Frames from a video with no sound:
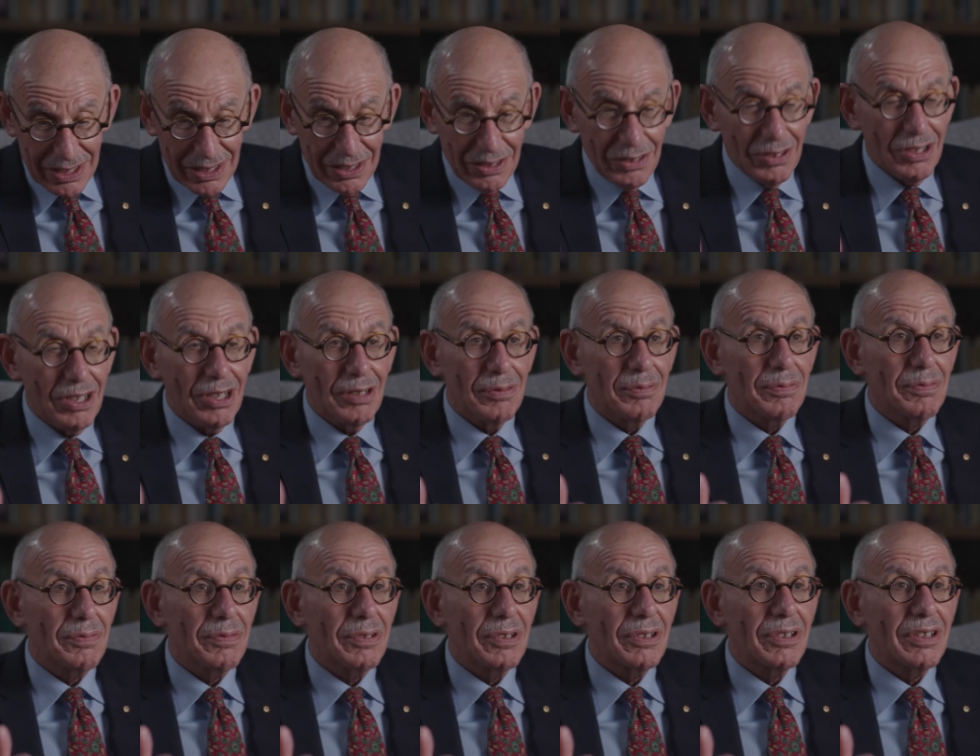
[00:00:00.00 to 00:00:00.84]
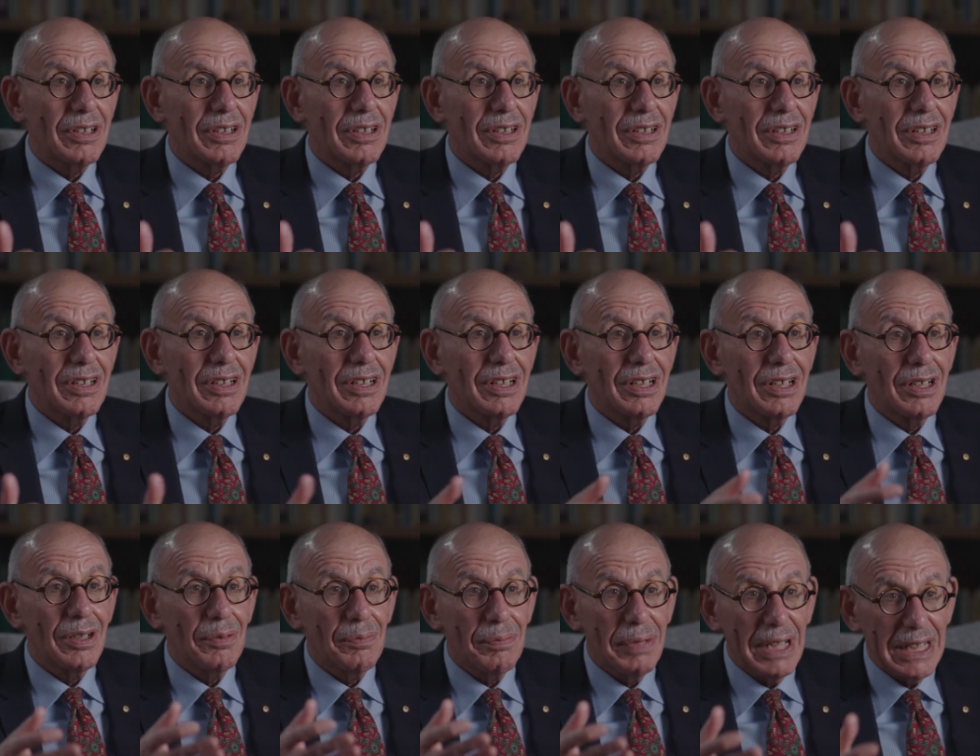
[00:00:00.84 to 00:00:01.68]
you hope for
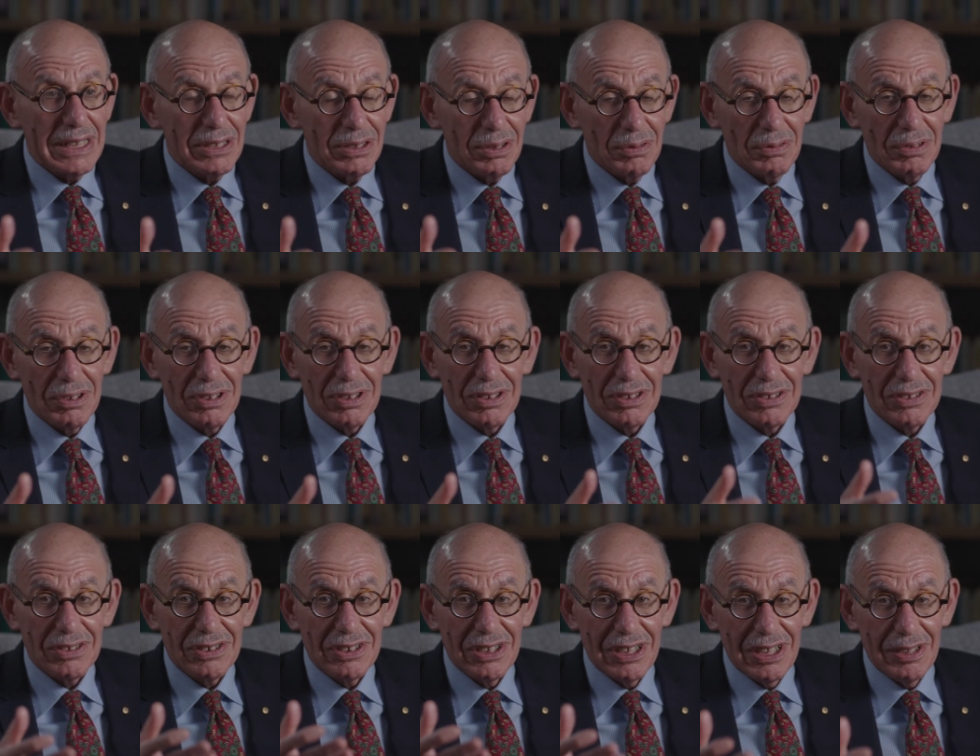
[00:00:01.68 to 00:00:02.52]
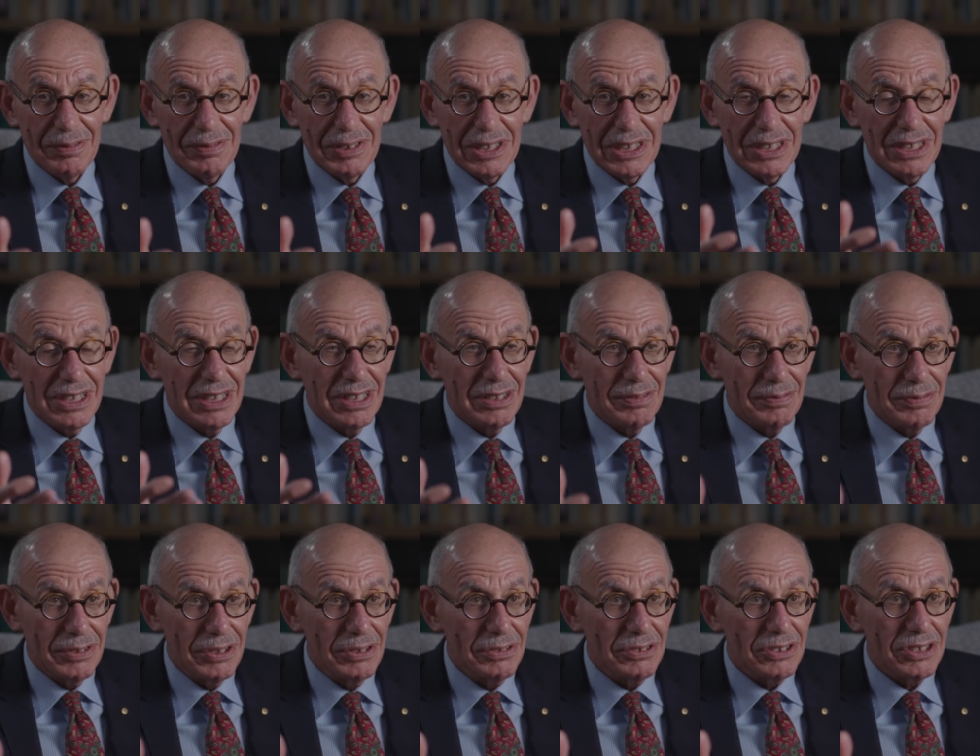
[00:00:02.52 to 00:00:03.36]
a better world to live in
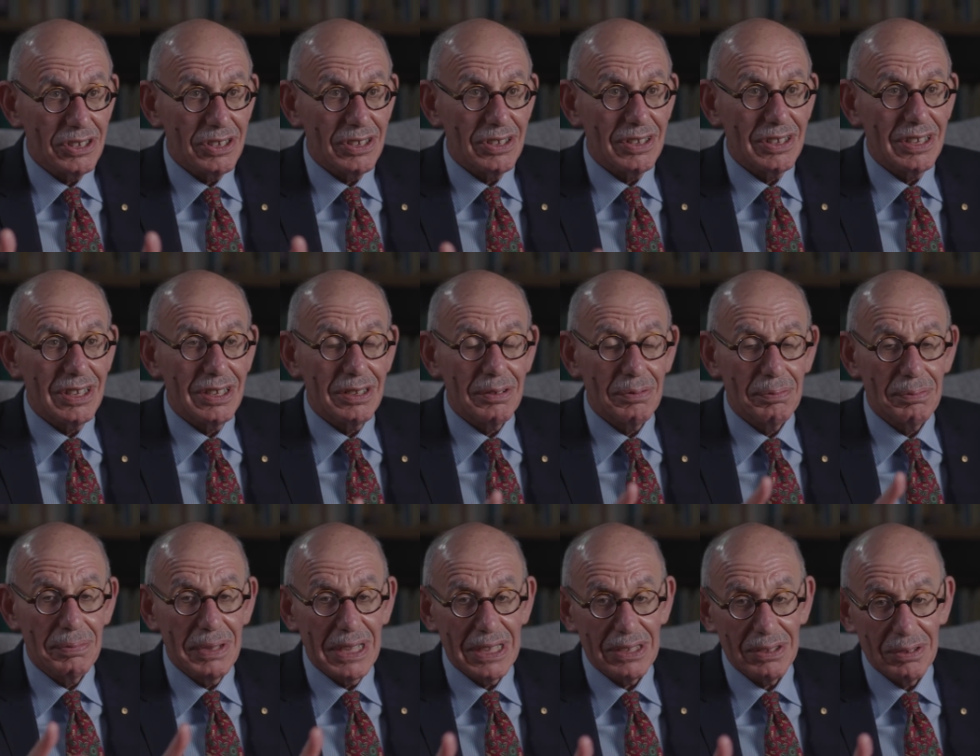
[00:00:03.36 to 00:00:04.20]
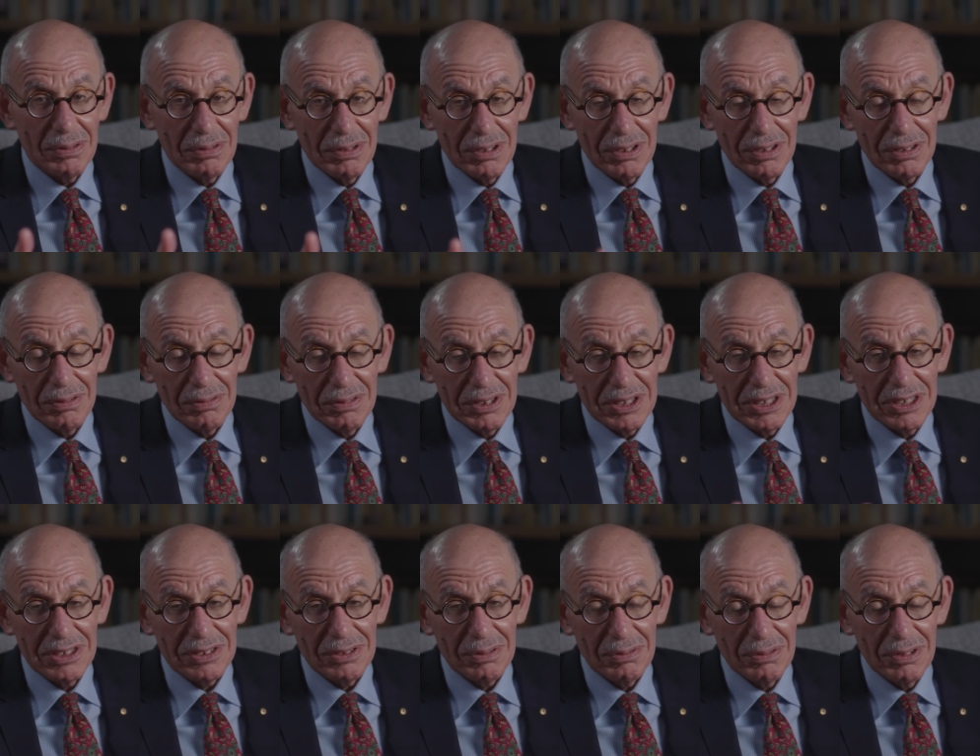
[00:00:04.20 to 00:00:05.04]
future, that a better world,
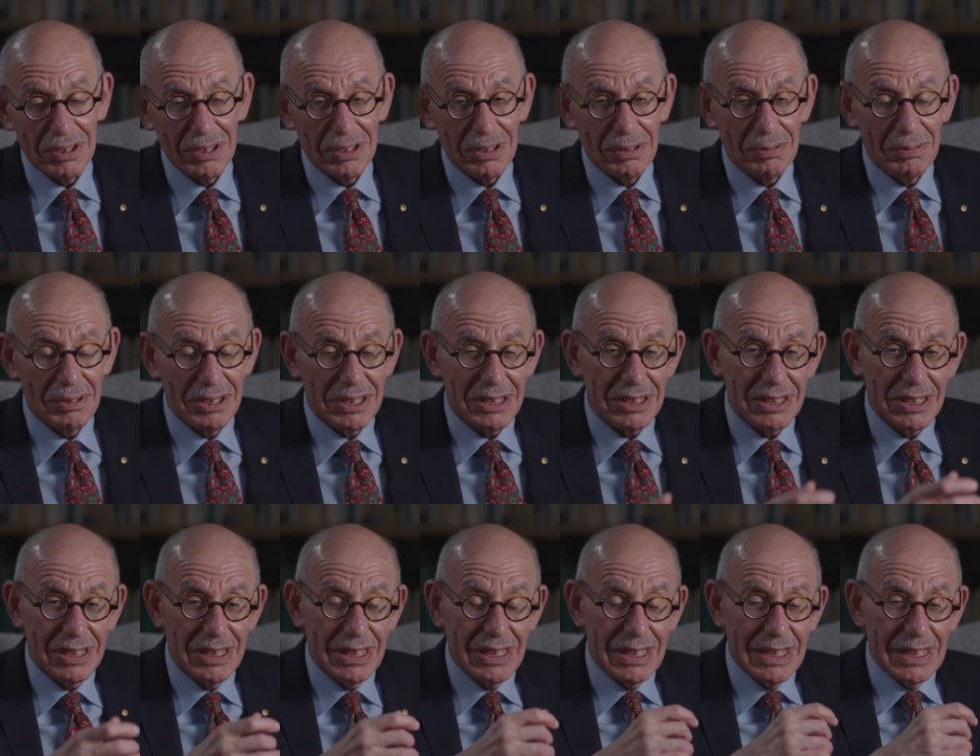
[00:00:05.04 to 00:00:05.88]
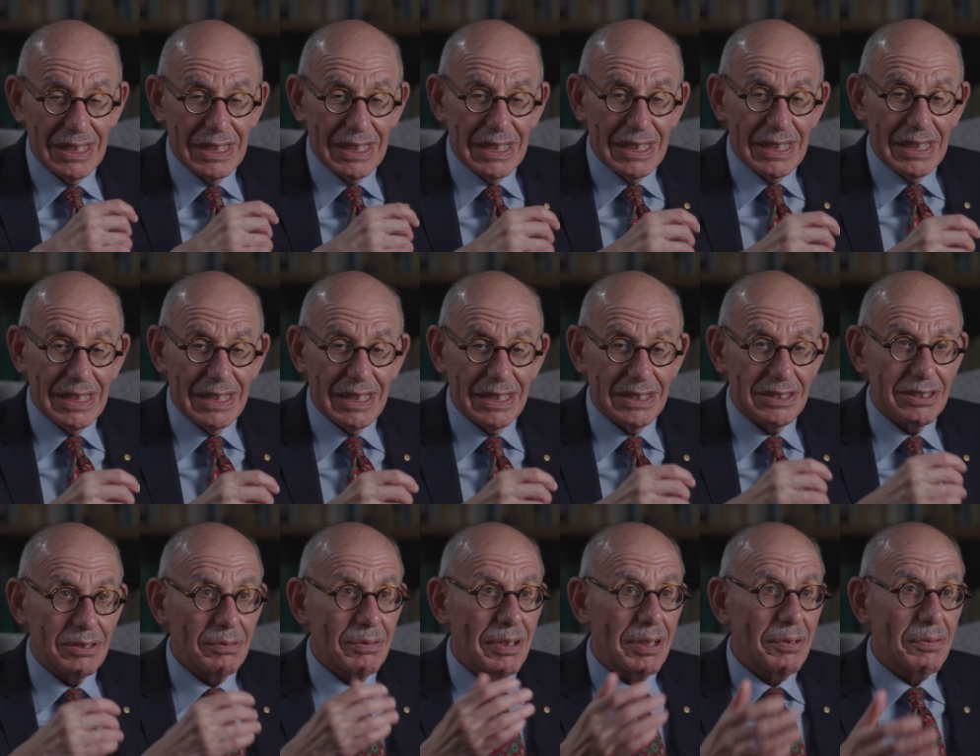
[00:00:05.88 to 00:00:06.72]
which is a world which
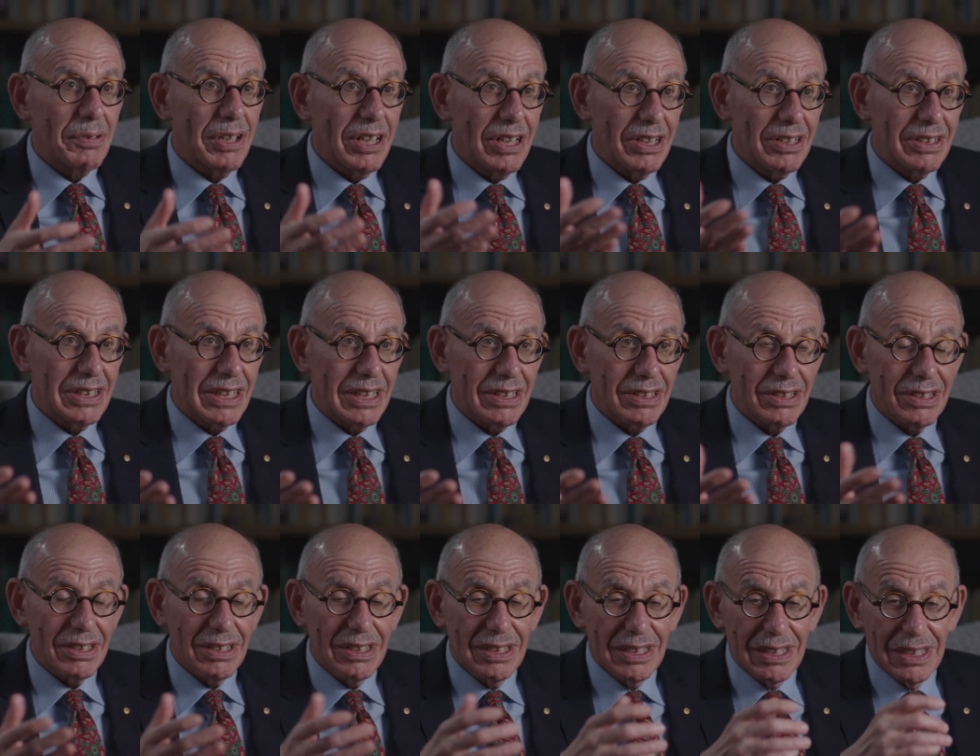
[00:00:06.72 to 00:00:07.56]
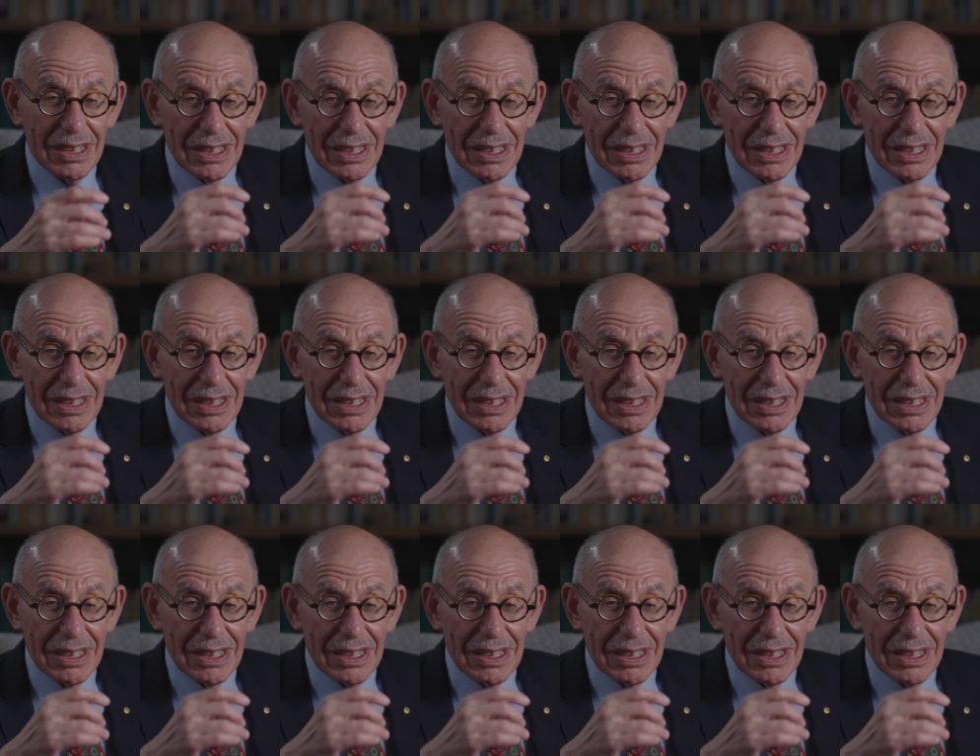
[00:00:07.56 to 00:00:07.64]
has in one way or another,